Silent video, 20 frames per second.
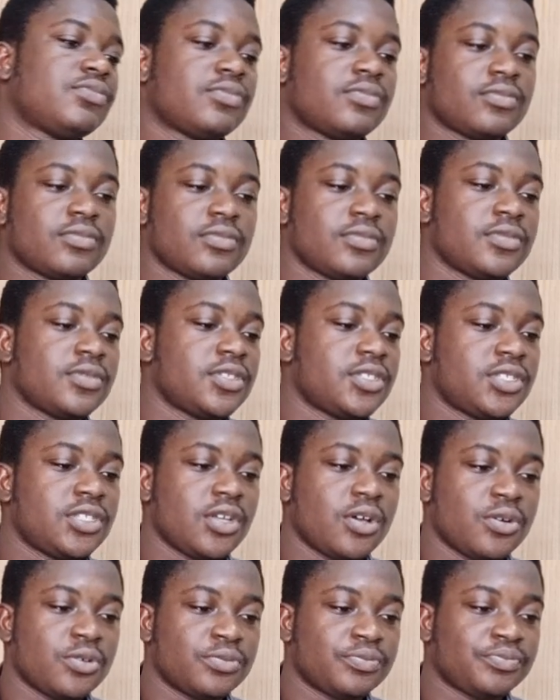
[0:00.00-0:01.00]
So
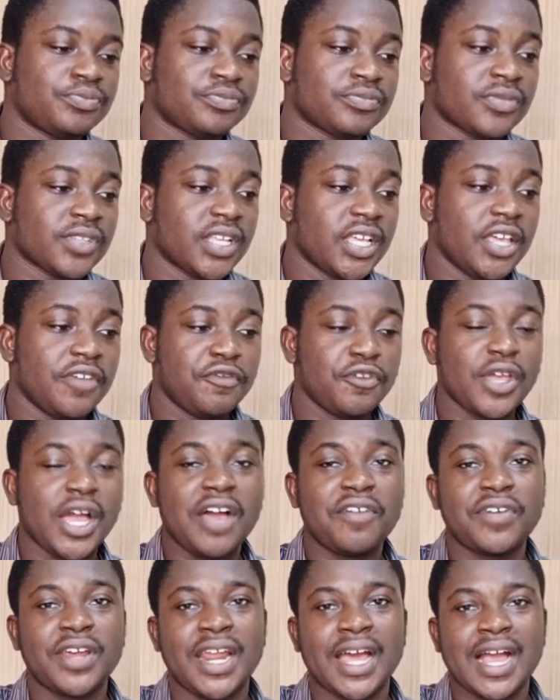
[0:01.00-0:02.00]
if you have an
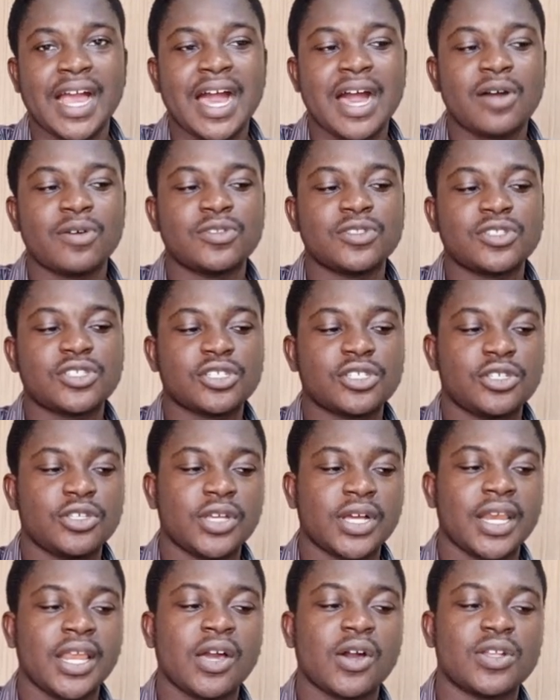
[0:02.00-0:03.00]
account, you click
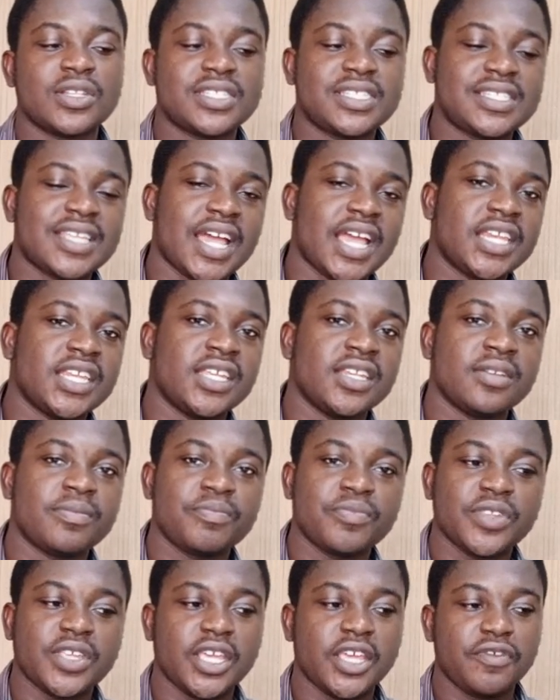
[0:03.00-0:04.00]
on sign in.
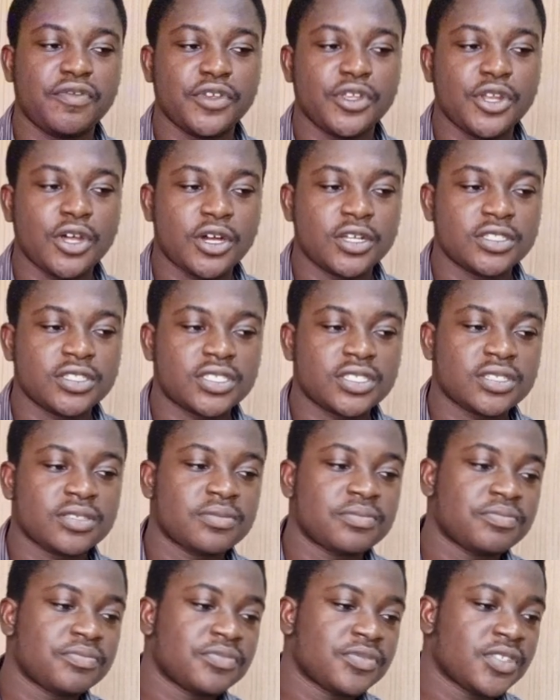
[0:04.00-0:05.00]
If you don't,
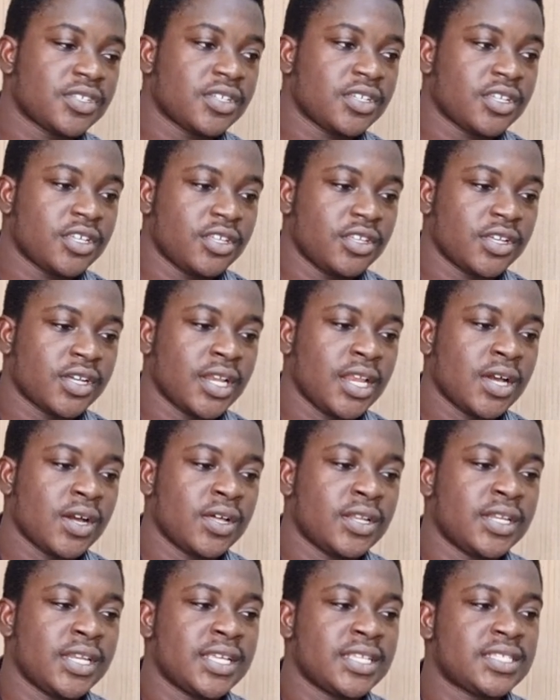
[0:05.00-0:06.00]
you click on
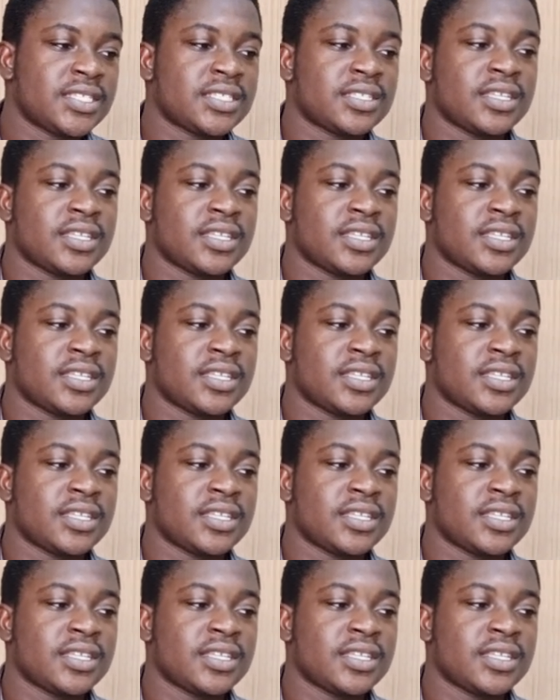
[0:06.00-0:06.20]
this.